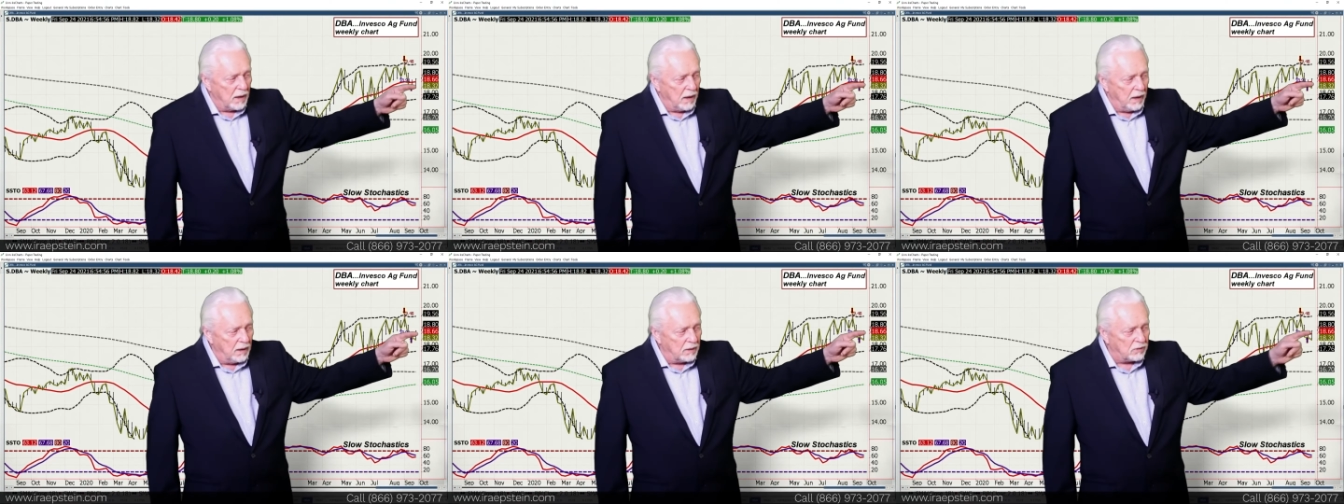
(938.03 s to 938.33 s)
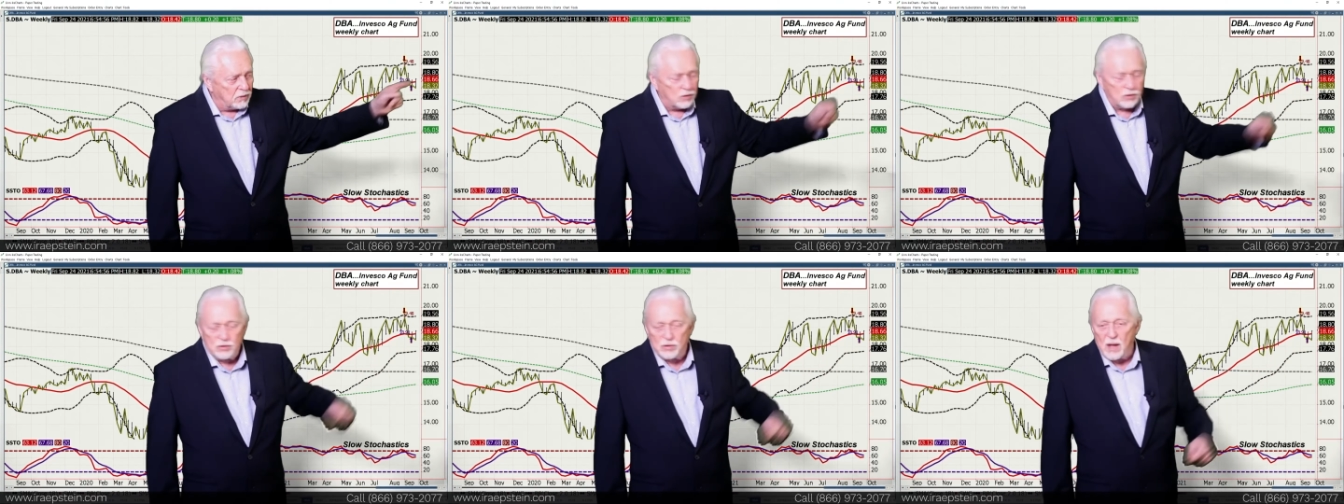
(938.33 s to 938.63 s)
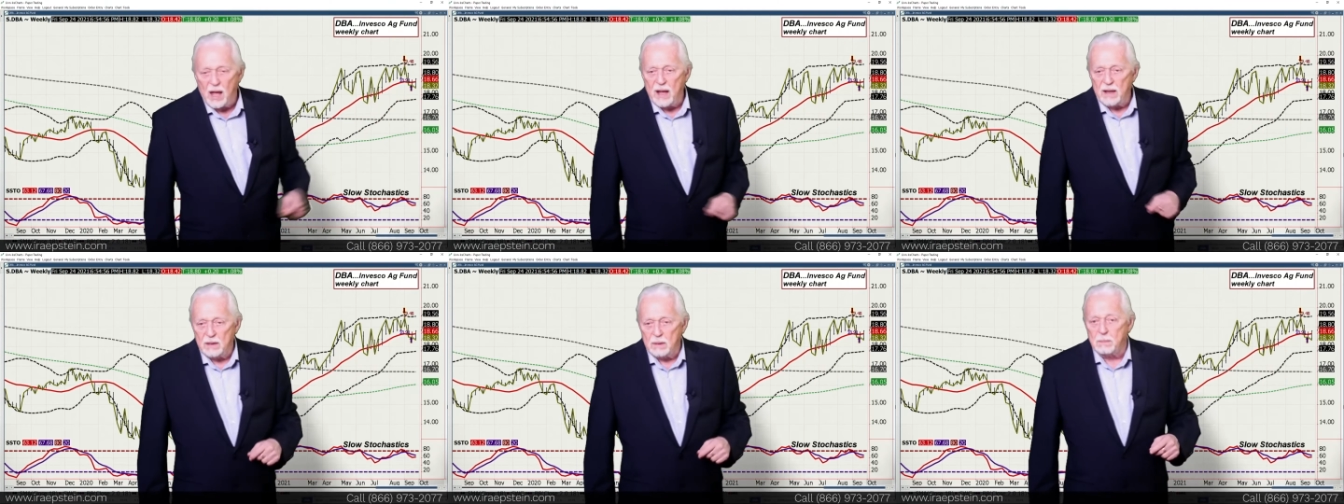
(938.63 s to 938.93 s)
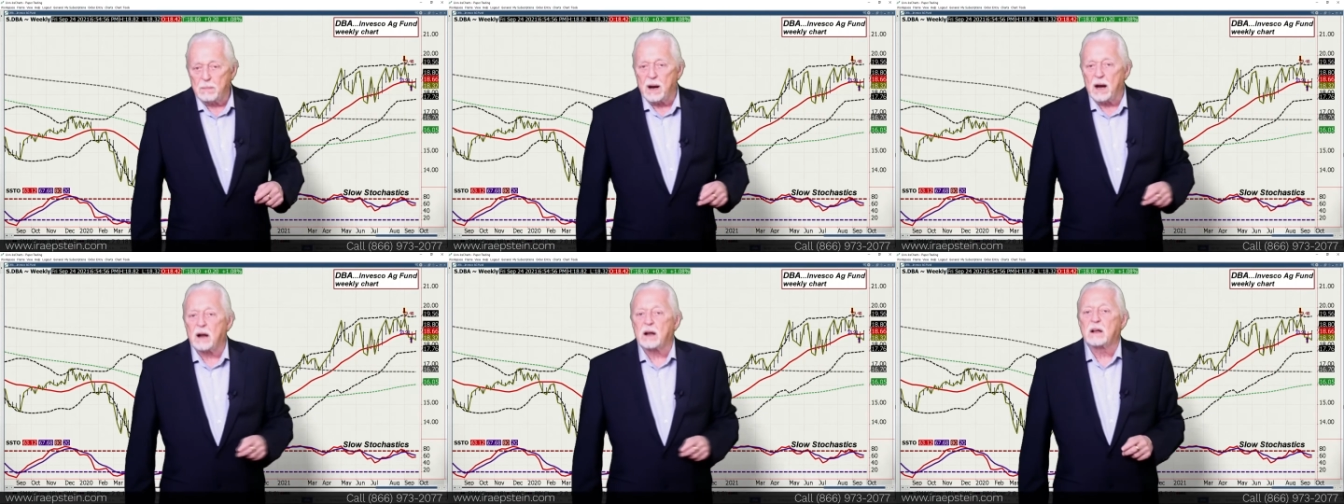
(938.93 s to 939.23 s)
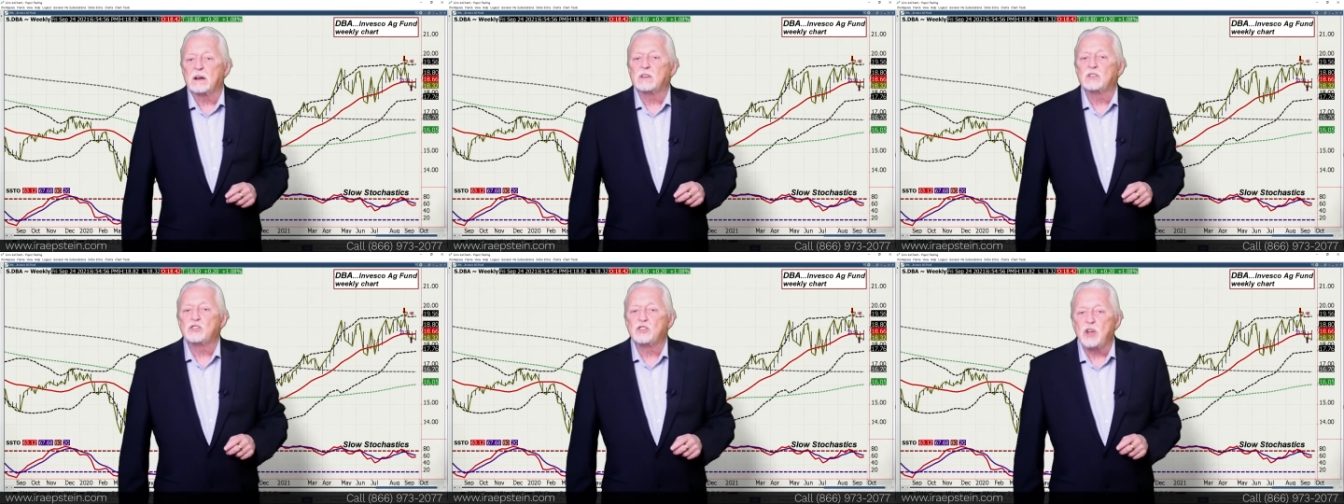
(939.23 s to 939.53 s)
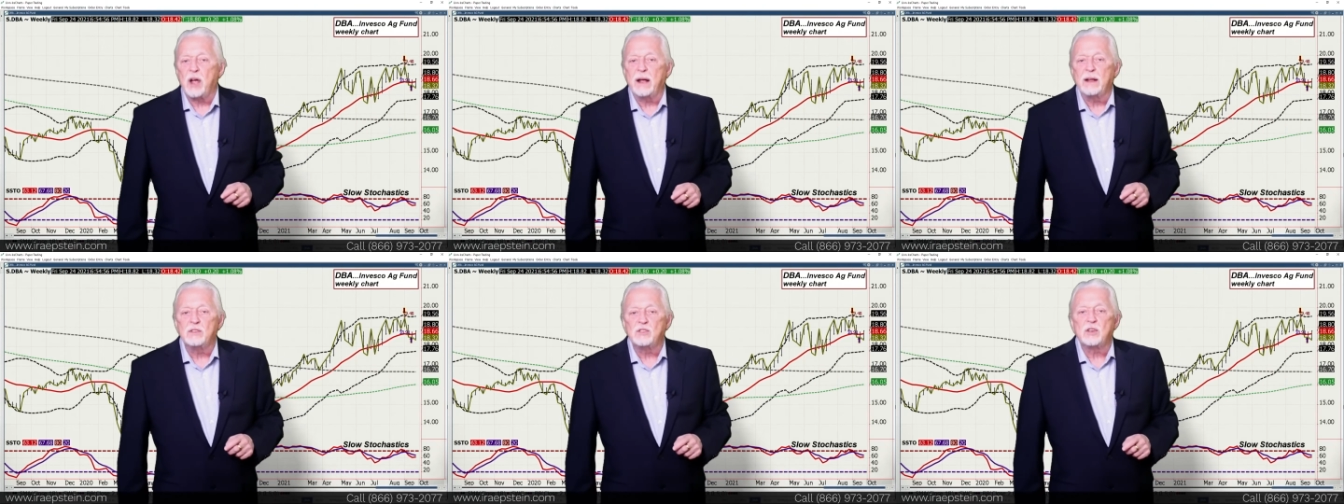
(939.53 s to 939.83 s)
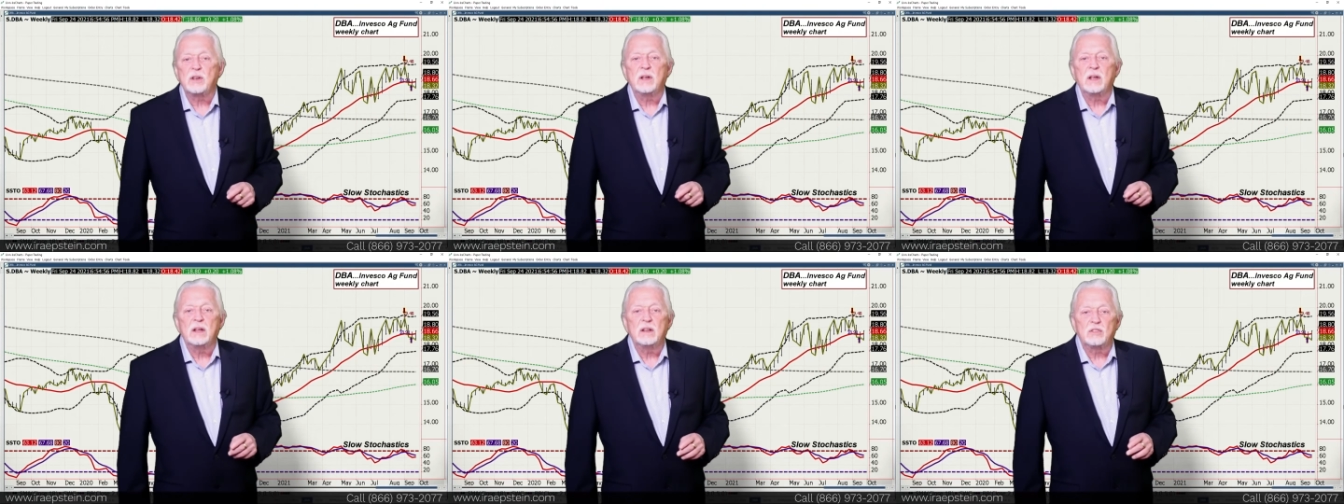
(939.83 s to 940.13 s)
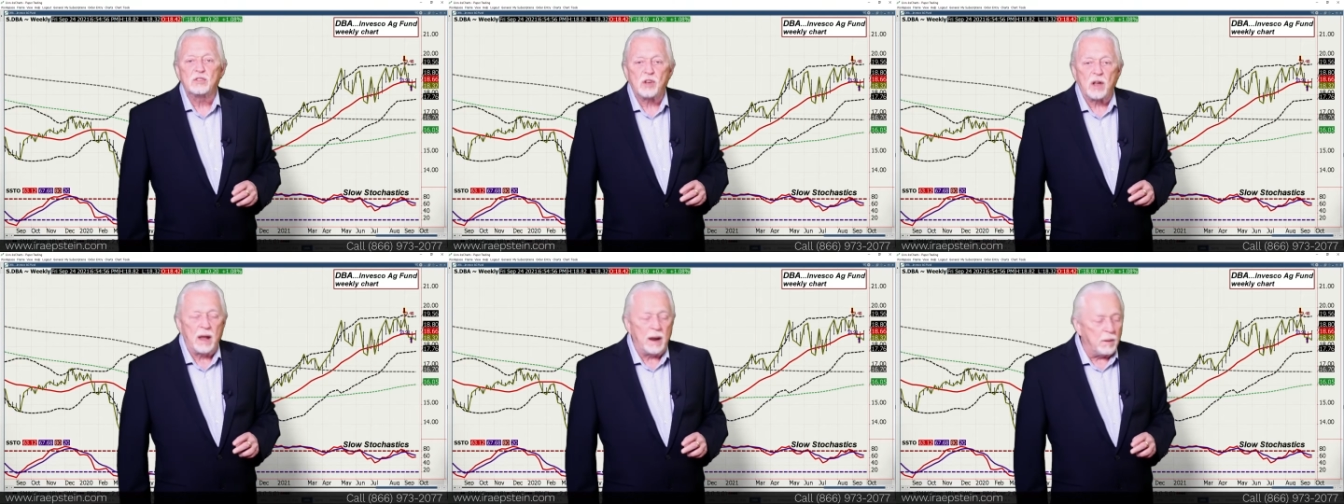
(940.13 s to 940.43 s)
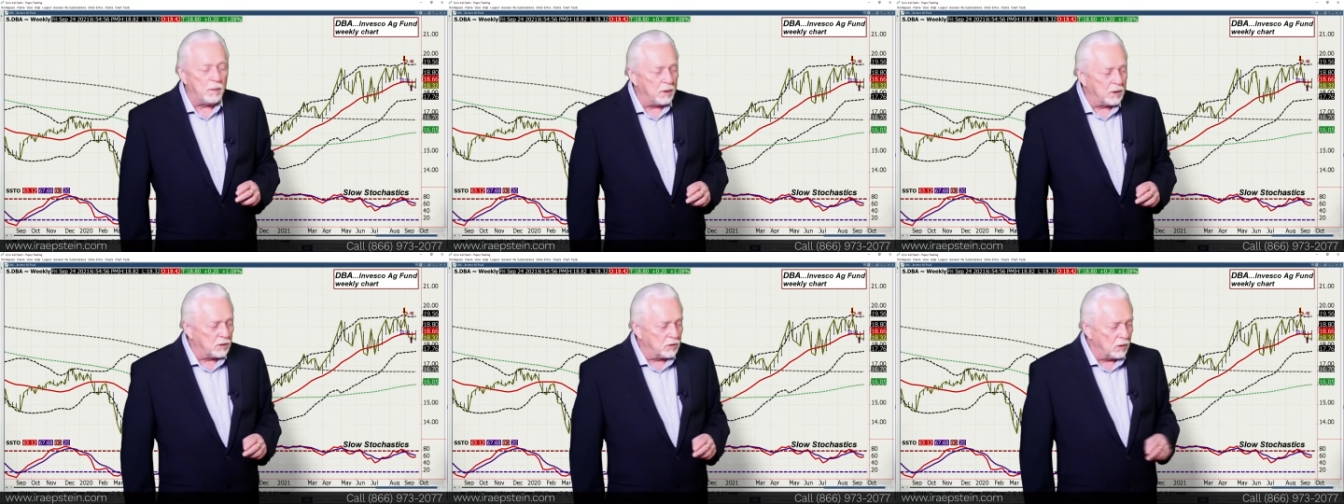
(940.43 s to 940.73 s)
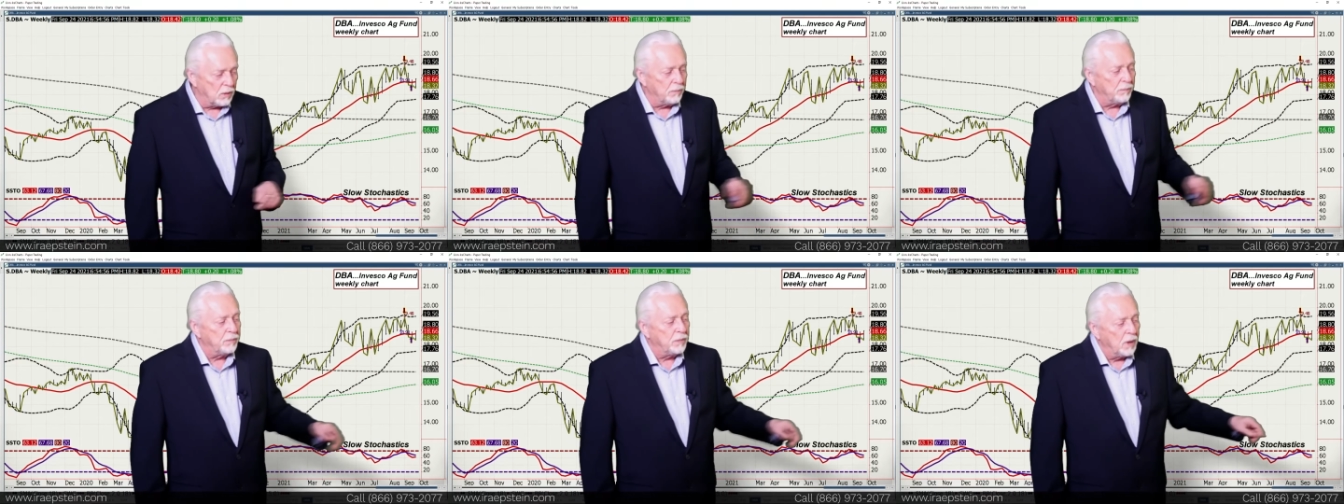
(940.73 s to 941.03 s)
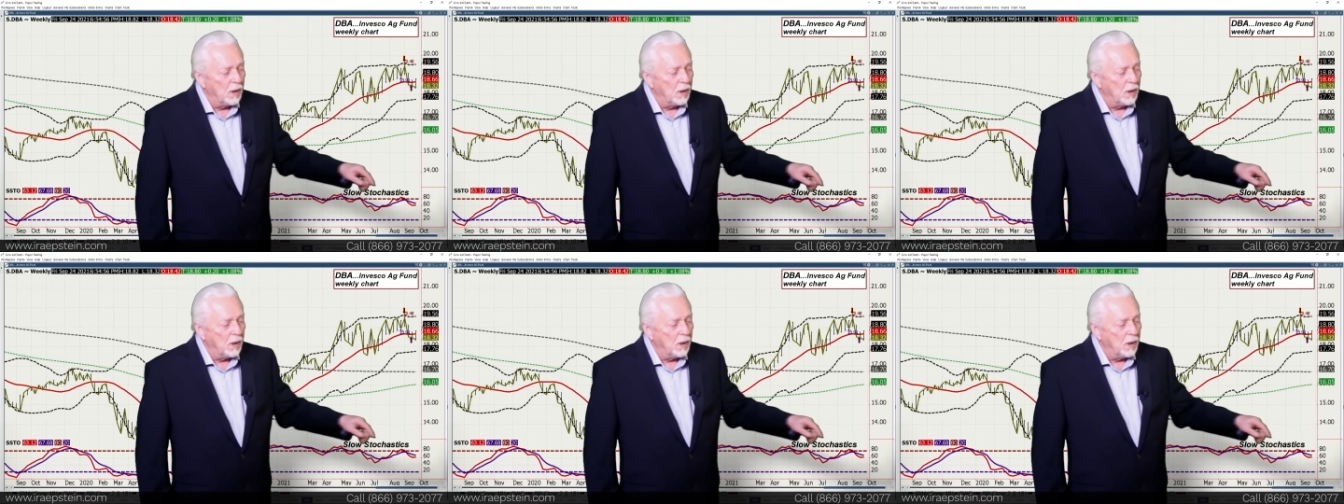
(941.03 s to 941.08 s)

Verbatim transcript: it's a sign the market is changing its character.